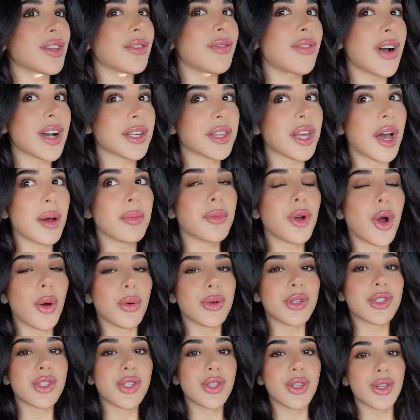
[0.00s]
the fact that I'm
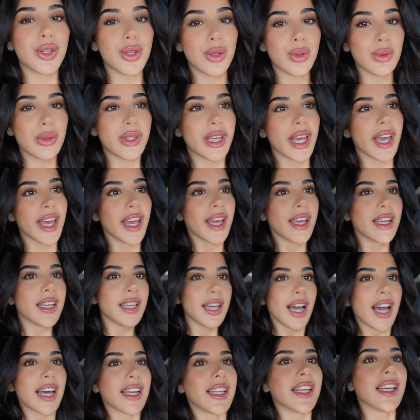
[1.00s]
going to the
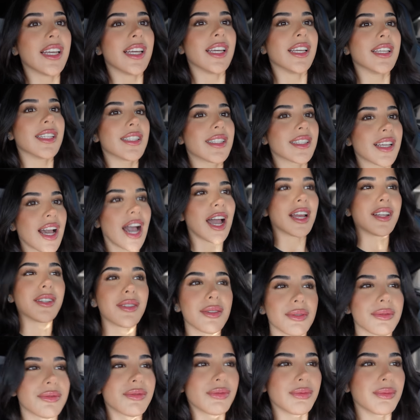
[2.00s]
UK and it is kind
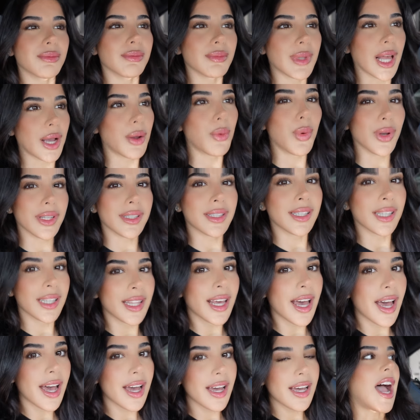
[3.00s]
of like winter
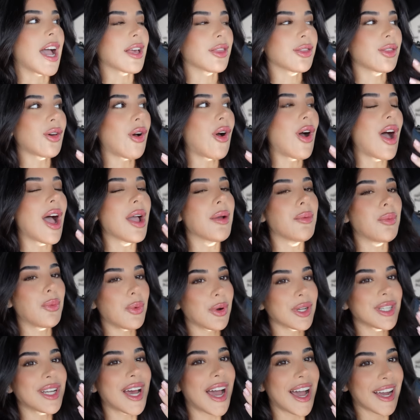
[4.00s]
there, I thought I
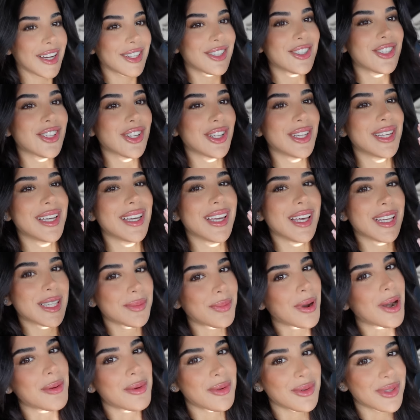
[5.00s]
would actually
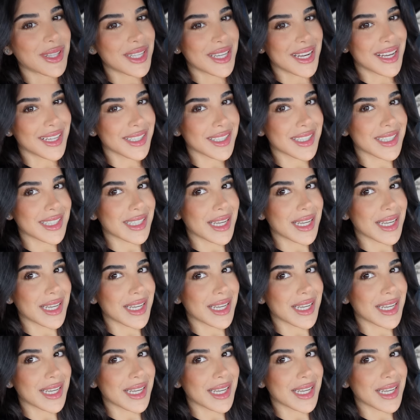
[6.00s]
experiment with the nails